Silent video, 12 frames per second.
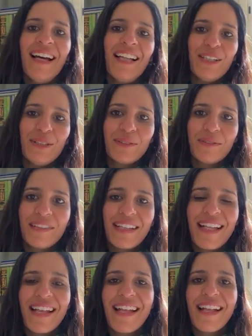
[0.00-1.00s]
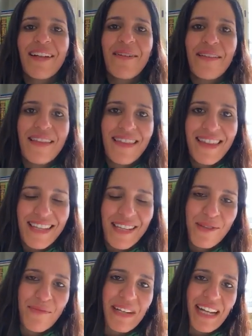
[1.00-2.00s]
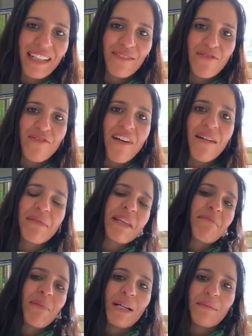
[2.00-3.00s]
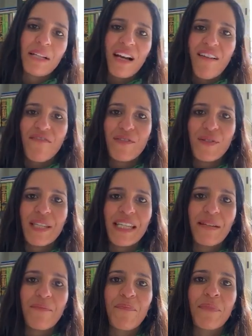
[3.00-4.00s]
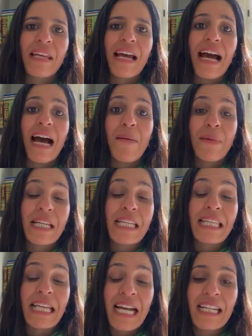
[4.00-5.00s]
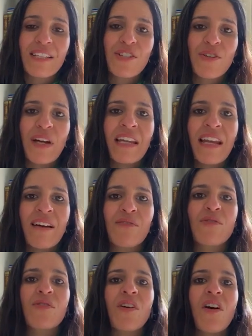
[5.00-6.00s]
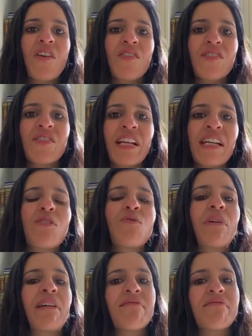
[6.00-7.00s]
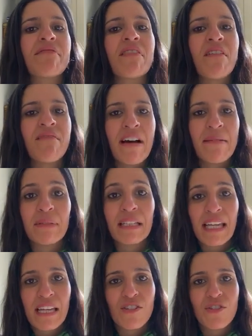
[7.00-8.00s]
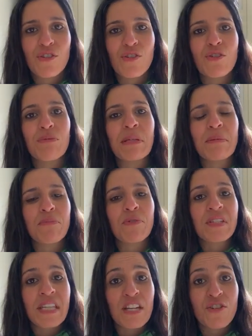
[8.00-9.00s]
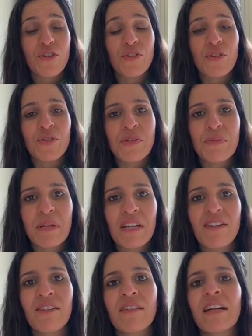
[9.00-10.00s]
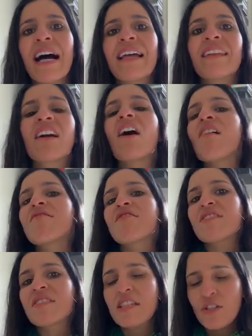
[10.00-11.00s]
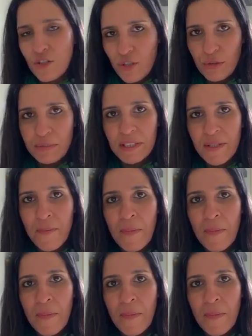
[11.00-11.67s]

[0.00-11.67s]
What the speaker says: Hello, this is Manal from the Embodiment Conference team. I'm excited to announce our second wave of applications to be presenter or speaker at the conference in October.